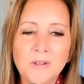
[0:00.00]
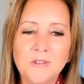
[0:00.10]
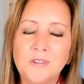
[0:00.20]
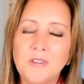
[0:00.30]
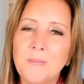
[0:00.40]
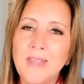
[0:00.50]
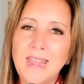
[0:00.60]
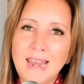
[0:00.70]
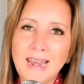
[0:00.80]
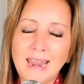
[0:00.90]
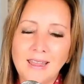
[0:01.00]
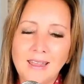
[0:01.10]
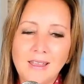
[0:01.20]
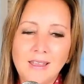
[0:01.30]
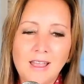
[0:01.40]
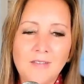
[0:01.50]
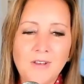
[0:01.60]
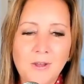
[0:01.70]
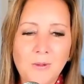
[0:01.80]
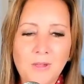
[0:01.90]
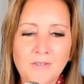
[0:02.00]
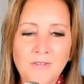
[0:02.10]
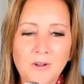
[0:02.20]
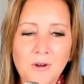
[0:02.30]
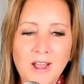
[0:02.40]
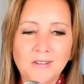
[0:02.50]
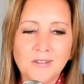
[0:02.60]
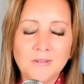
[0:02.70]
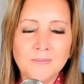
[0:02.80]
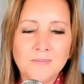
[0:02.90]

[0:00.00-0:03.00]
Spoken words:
is just the beginning of a new life in Christ.